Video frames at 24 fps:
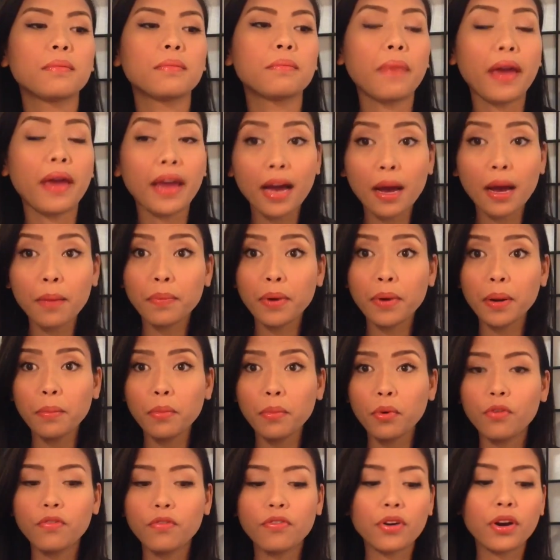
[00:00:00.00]
makeup
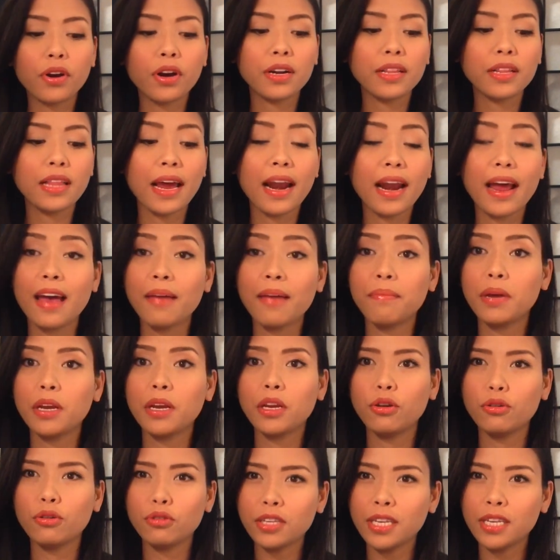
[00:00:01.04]
remover that I have
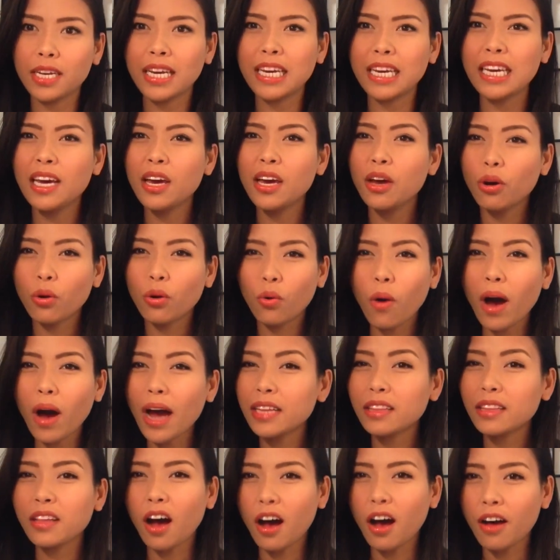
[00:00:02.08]
been using
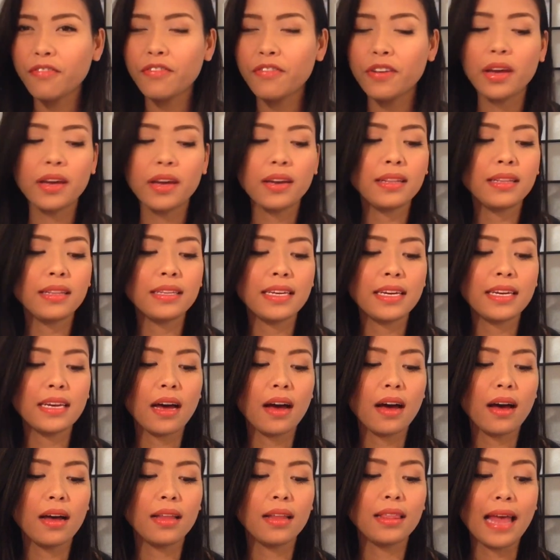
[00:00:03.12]
quite often
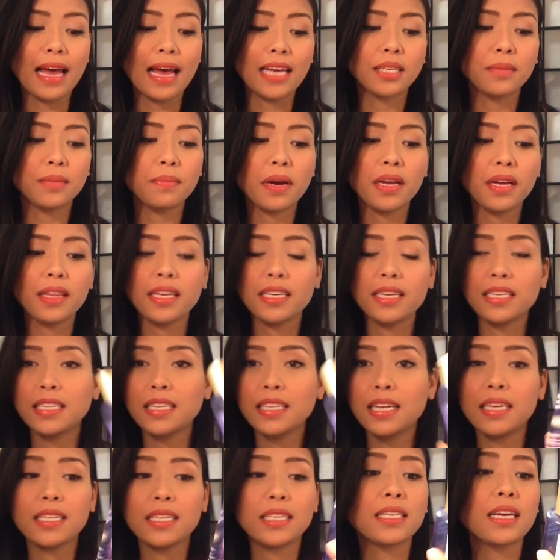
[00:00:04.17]
last month is
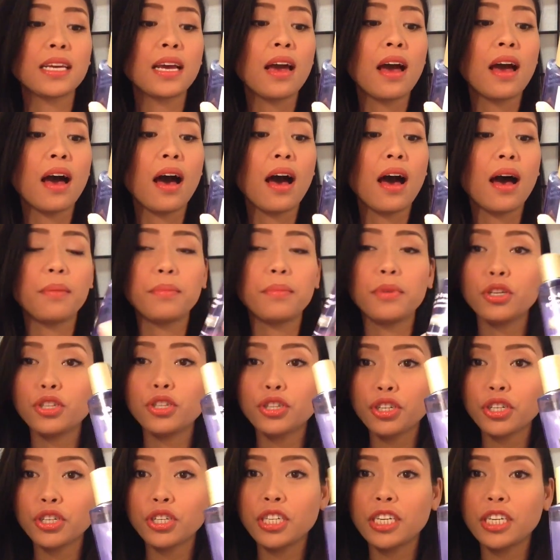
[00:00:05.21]
this
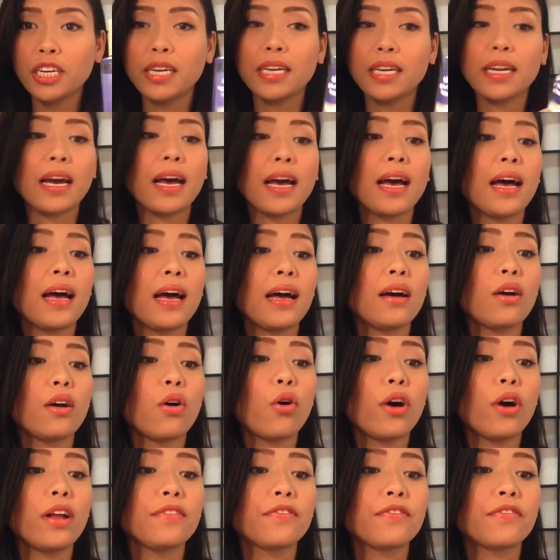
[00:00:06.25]
Neutrogena
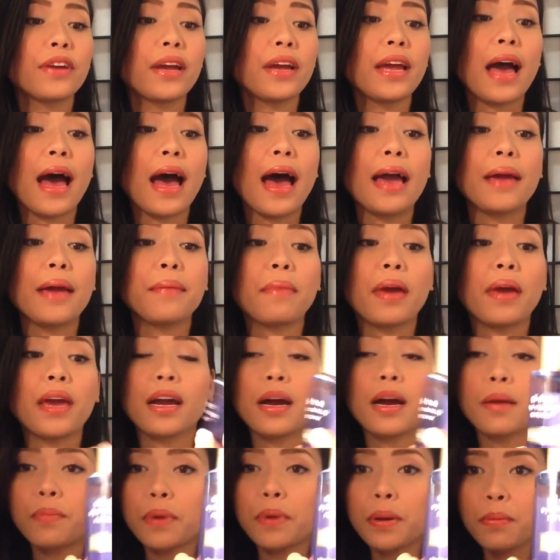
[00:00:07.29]
oil-free eye
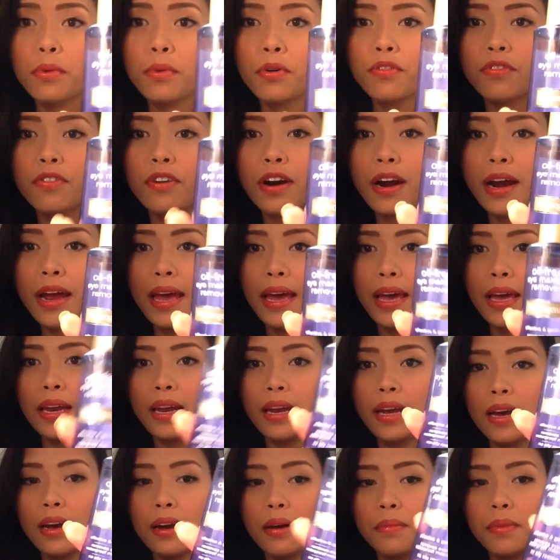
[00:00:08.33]
makeup remover, and
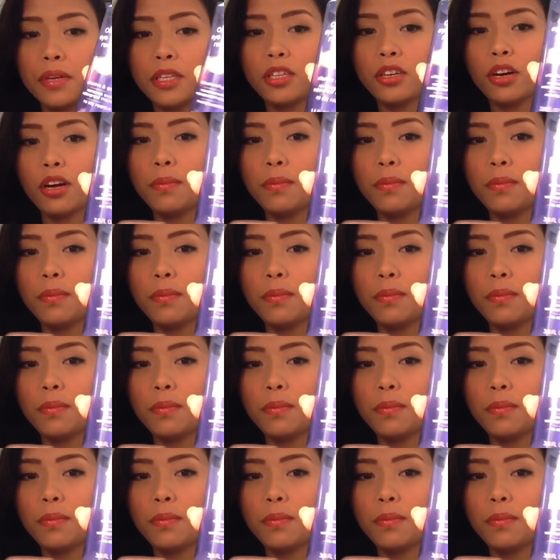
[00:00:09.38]
it's